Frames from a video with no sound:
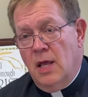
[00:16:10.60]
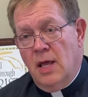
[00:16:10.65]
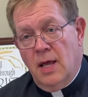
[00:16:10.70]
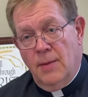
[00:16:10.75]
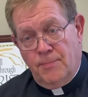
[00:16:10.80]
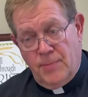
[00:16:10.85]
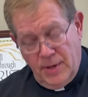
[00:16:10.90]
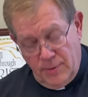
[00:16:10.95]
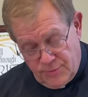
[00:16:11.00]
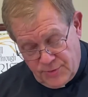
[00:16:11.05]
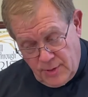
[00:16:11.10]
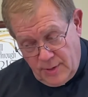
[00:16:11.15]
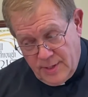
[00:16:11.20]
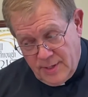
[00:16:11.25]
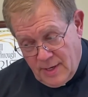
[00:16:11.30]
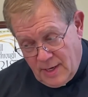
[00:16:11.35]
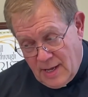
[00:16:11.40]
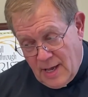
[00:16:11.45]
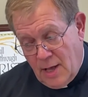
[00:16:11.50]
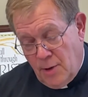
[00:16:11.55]
but it was only
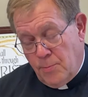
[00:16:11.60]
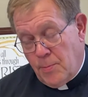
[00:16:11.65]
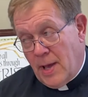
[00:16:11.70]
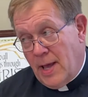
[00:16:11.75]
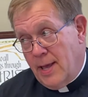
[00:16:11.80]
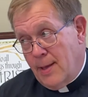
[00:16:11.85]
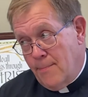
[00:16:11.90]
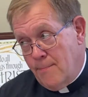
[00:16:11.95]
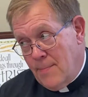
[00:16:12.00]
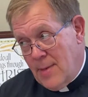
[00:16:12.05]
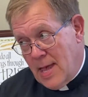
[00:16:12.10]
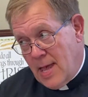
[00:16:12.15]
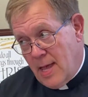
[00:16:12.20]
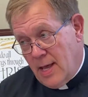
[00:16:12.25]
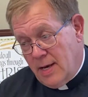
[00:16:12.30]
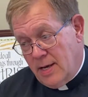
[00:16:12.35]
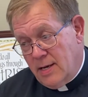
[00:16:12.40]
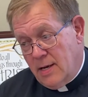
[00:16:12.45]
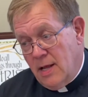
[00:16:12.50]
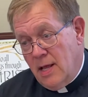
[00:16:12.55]
allowed by a
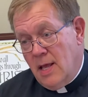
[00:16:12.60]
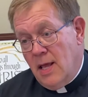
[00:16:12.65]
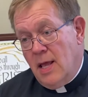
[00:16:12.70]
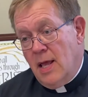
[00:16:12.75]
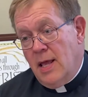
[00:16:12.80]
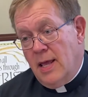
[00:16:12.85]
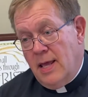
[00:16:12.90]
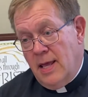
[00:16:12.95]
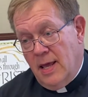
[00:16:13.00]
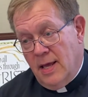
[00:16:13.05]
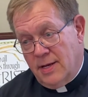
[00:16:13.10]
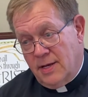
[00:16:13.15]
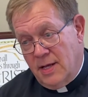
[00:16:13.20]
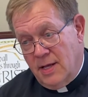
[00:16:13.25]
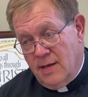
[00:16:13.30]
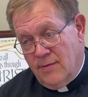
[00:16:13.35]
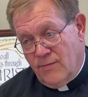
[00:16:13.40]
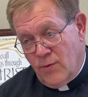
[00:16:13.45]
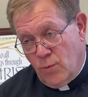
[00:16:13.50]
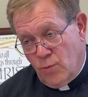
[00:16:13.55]
man. He had to
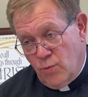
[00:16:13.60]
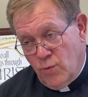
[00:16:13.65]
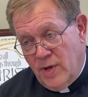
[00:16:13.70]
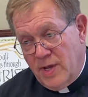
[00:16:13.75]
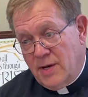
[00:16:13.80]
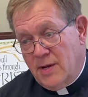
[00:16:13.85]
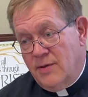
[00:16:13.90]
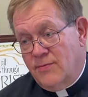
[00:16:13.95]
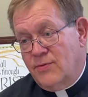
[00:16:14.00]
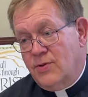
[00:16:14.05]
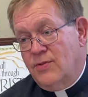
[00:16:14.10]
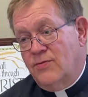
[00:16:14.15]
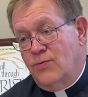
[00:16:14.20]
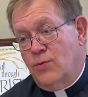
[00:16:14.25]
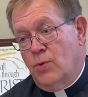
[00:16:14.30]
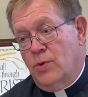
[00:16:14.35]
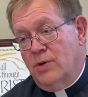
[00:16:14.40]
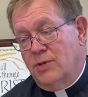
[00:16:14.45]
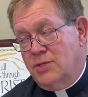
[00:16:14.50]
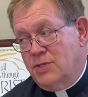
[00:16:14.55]
give a writ of
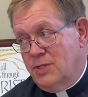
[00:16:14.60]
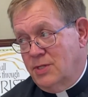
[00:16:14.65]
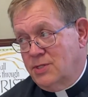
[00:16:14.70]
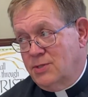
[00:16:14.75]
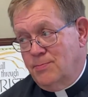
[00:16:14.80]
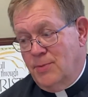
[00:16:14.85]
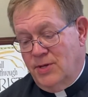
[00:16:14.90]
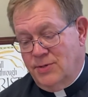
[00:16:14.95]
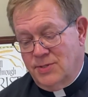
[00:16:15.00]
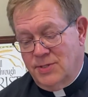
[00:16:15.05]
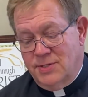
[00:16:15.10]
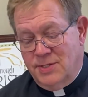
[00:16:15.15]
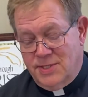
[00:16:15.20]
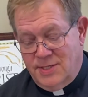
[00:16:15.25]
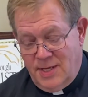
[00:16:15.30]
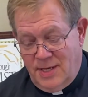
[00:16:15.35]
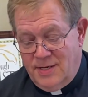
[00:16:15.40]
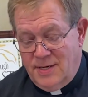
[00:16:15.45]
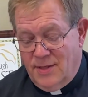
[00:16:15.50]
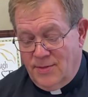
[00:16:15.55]
divorce, as Moses
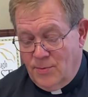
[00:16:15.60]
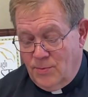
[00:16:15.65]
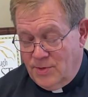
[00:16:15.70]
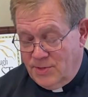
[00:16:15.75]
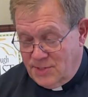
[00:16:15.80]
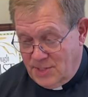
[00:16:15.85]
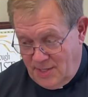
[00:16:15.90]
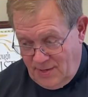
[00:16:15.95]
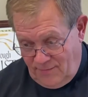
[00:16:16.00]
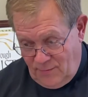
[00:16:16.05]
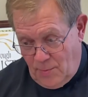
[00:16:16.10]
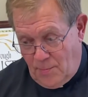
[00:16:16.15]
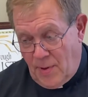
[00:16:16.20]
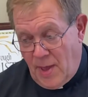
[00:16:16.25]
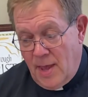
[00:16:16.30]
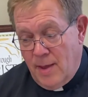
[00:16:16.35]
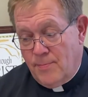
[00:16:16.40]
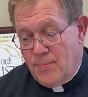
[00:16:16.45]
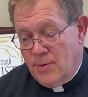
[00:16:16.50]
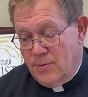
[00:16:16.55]
said. In other words, give a
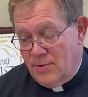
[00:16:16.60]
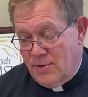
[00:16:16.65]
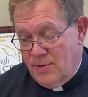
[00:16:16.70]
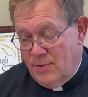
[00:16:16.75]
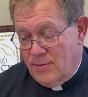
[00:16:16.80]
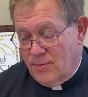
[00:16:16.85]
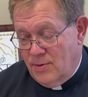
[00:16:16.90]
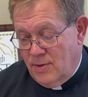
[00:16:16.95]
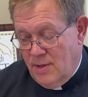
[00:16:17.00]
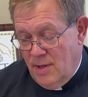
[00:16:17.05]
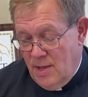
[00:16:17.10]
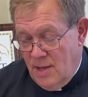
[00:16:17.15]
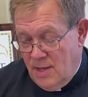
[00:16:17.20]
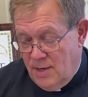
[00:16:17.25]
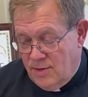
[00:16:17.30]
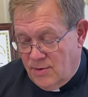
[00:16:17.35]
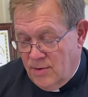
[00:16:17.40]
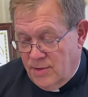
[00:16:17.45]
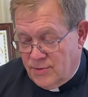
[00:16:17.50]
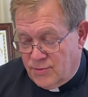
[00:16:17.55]
paper to the
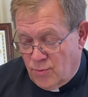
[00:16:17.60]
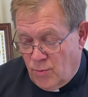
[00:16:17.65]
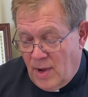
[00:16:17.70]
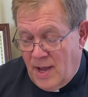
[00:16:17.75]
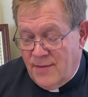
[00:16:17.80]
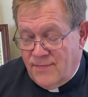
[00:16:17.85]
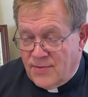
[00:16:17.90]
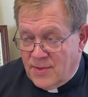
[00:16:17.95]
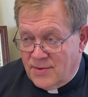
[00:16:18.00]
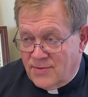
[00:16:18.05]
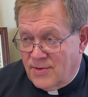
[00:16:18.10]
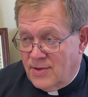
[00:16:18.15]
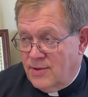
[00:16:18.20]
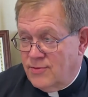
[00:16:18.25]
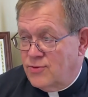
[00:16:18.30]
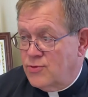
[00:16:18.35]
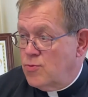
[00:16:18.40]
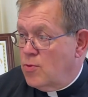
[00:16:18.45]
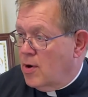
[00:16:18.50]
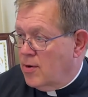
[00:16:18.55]
to his wife that
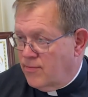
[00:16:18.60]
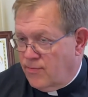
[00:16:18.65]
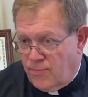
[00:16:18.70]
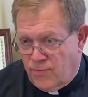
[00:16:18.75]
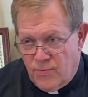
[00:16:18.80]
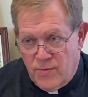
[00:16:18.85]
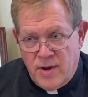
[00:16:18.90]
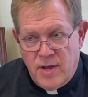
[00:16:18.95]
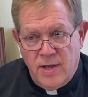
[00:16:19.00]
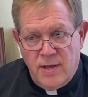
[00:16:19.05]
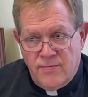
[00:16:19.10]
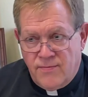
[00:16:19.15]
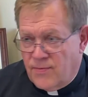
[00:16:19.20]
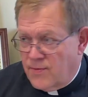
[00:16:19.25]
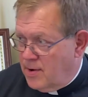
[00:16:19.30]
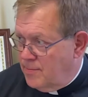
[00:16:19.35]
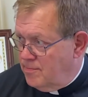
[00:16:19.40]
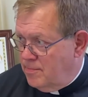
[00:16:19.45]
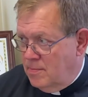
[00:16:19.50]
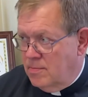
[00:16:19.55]
says you are free
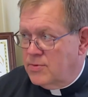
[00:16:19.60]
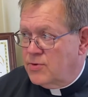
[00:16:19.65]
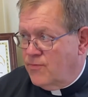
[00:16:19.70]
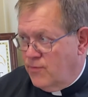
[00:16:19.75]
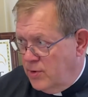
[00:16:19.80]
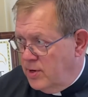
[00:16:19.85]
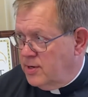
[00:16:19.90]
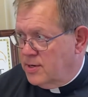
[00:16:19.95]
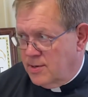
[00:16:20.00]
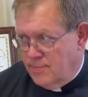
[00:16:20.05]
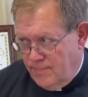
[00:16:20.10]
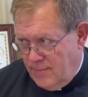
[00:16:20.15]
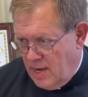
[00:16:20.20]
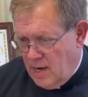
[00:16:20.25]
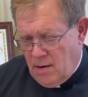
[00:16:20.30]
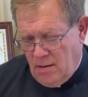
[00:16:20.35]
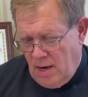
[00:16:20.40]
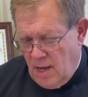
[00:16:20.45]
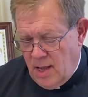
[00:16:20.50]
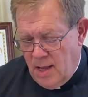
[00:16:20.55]
from free to
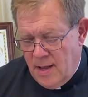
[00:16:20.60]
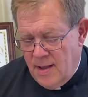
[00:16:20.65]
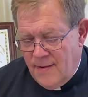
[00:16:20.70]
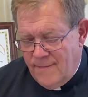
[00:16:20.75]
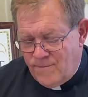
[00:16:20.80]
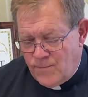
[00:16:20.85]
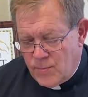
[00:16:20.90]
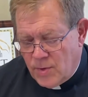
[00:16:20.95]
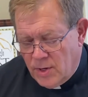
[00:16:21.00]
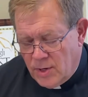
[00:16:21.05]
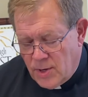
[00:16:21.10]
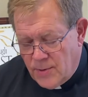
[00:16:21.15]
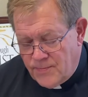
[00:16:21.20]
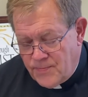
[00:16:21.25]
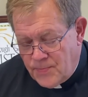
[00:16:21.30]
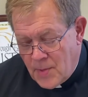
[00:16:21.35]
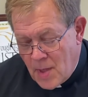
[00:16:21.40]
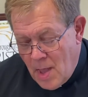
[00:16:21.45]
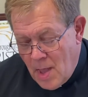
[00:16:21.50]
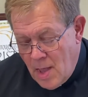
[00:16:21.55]
marry. Right. You know,
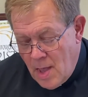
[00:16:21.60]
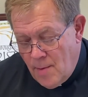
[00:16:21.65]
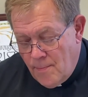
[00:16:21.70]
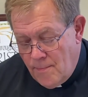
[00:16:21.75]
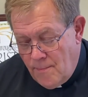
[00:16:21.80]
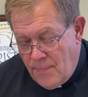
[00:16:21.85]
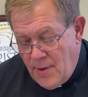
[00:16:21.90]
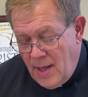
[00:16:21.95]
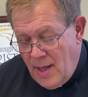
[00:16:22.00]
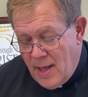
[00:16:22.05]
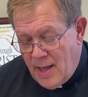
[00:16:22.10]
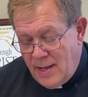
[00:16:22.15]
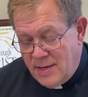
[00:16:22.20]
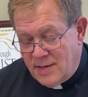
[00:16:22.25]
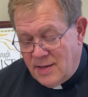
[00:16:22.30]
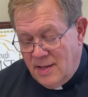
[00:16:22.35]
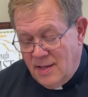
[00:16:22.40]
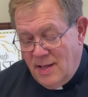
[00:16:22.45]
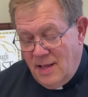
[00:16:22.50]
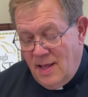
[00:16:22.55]

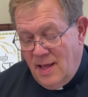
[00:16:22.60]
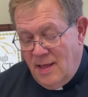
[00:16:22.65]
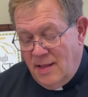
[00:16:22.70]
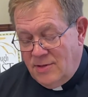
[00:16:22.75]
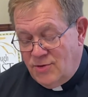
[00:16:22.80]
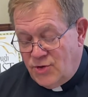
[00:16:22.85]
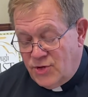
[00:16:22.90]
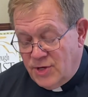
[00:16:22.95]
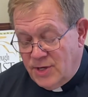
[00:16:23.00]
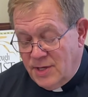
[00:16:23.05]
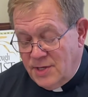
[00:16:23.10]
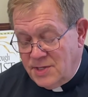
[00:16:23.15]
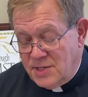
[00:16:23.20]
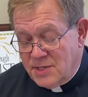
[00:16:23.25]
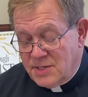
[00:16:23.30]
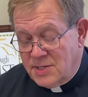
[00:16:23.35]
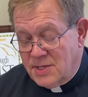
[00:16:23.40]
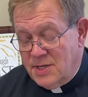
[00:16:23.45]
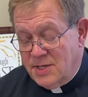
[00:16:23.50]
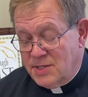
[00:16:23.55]
but
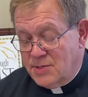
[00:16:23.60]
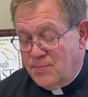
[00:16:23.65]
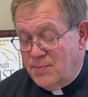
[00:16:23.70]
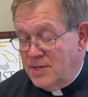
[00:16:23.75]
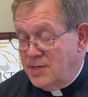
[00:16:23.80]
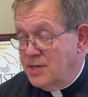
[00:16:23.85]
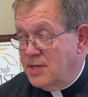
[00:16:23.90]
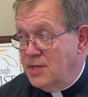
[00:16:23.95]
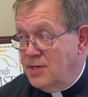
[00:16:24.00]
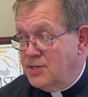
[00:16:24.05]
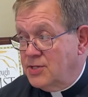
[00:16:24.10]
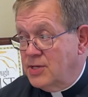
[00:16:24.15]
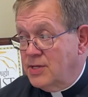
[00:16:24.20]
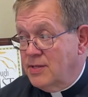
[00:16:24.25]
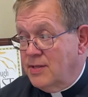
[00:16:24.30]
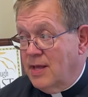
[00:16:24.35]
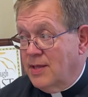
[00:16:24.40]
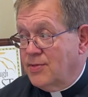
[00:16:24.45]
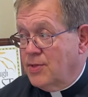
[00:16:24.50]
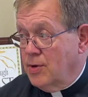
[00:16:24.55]
Jesus has been teaching
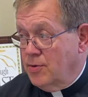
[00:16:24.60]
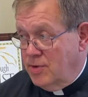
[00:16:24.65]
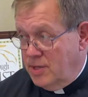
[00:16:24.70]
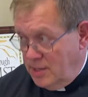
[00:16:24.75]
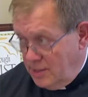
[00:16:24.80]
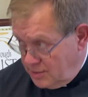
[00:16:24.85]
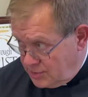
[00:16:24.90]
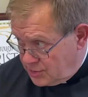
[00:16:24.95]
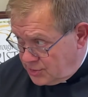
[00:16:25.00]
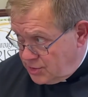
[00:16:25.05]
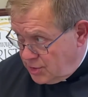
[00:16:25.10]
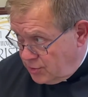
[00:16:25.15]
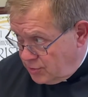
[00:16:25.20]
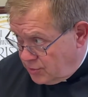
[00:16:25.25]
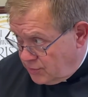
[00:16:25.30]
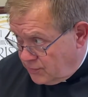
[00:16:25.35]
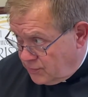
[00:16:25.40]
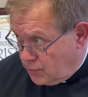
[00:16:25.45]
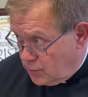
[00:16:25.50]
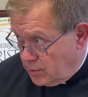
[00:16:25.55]
that there is no
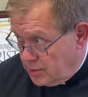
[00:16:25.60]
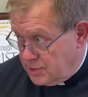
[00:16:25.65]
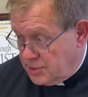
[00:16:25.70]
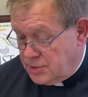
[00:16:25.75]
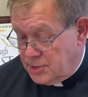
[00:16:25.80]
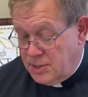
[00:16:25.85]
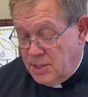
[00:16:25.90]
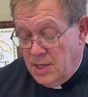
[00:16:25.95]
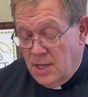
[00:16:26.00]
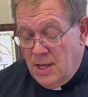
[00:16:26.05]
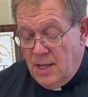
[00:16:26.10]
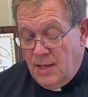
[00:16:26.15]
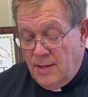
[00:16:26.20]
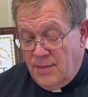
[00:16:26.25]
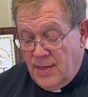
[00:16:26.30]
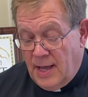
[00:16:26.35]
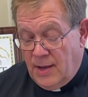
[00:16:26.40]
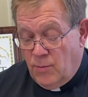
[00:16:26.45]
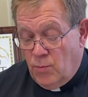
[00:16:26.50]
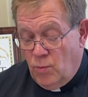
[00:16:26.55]
divorce. Yes.
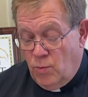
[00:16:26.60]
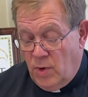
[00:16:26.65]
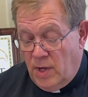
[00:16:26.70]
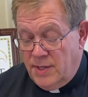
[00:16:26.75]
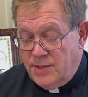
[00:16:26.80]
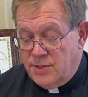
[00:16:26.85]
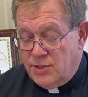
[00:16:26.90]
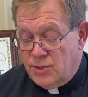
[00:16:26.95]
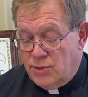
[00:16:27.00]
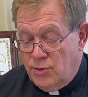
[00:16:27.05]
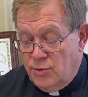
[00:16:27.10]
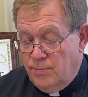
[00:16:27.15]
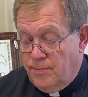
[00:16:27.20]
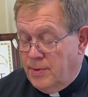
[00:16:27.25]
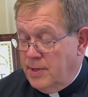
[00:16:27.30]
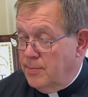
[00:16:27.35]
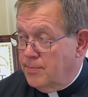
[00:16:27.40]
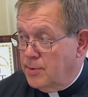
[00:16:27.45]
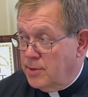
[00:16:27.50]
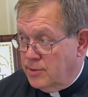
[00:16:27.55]
That once two
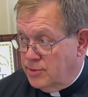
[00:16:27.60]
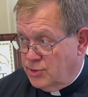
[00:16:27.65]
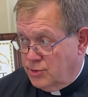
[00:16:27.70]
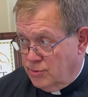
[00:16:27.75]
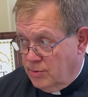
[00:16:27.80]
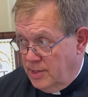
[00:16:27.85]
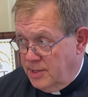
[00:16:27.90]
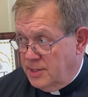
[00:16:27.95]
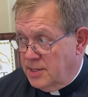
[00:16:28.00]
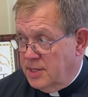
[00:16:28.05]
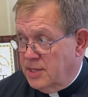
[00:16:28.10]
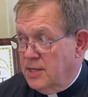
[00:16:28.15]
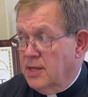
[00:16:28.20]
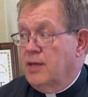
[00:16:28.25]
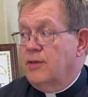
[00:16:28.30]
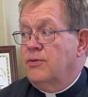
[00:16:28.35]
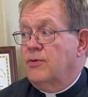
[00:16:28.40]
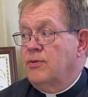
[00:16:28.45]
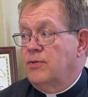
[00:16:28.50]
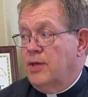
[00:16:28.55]
people are joined
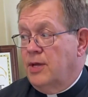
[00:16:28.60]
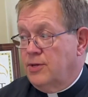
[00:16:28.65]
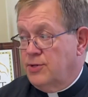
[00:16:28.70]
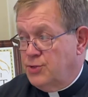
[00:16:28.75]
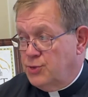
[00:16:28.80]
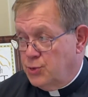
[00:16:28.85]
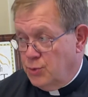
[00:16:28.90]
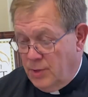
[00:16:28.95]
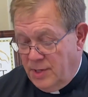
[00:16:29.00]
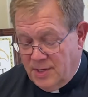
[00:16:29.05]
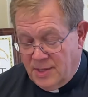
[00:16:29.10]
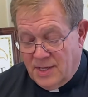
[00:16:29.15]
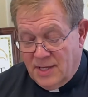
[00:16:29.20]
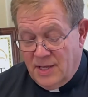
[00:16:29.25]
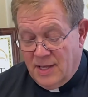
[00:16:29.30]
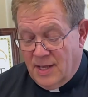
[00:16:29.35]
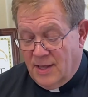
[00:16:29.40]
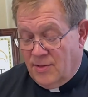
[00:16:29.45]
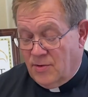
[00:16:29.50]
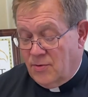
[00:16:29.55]
together, they're joined
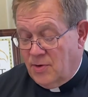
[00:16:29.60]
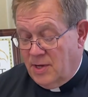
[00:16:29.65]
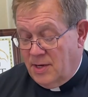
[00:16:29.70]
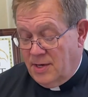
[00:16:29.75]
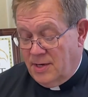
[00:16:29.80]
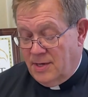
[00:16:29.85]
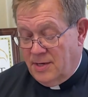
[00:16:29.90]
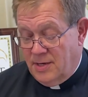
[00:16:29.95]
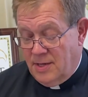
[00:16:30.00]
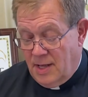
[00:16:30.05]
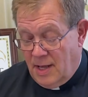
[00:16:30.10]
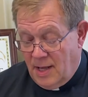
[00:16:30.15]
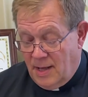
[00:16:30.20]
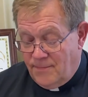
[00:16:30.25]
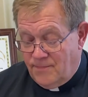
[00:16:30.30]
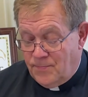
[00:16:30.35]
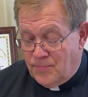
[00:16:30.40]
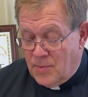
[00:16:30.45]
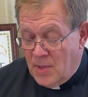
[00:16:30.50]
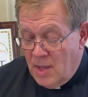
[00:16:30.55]
together in an
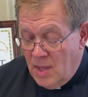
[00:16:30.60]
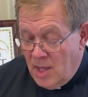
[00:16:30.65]
um,